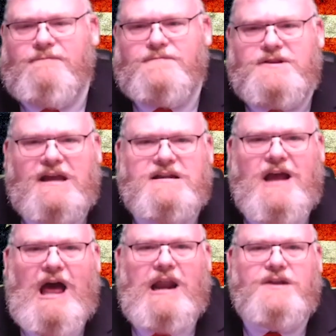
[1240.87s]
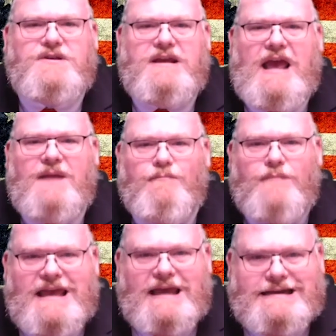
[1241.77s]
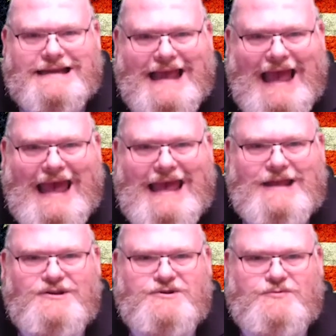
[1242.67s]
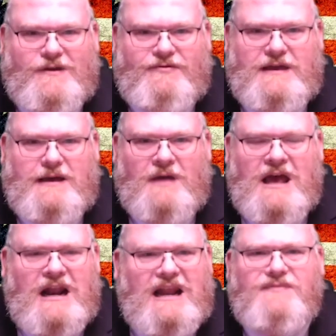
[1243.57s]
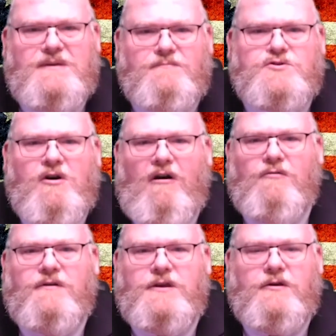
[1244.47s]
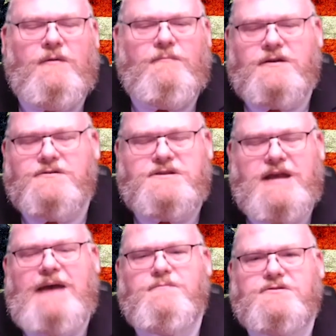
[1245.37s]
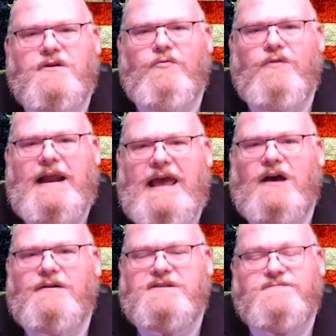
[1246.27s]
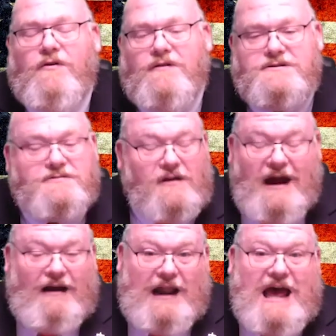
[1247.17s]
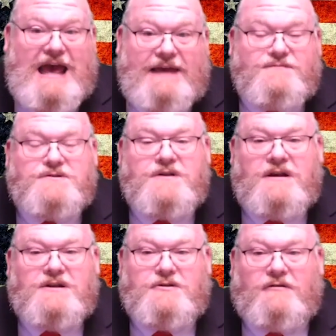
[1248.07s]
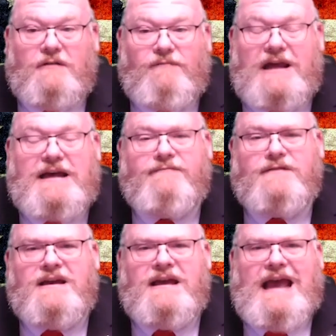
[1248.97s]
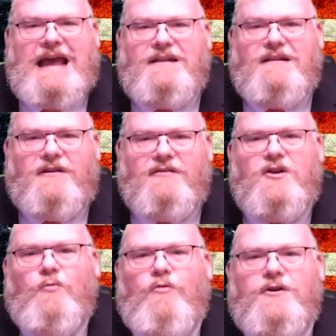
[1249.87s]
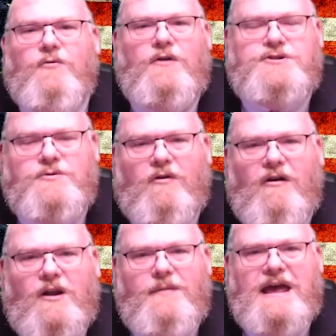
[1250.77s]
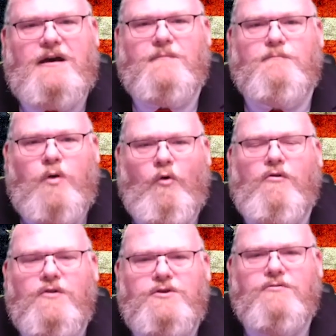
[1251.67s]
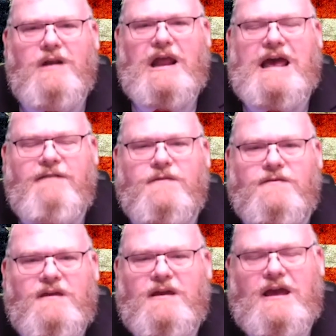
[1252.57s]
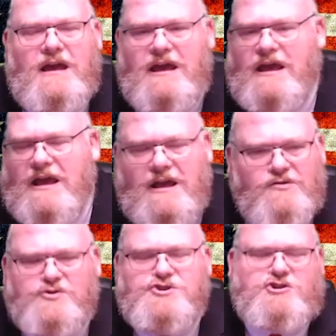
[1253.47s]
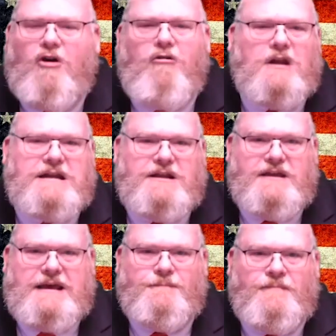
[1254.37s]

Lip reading: technology and be engaged with them. Let them talk with you, because time is going to run out as far as our lives, circle of life, and they're going to wonder what you are all about. Pour your life and your soul into them,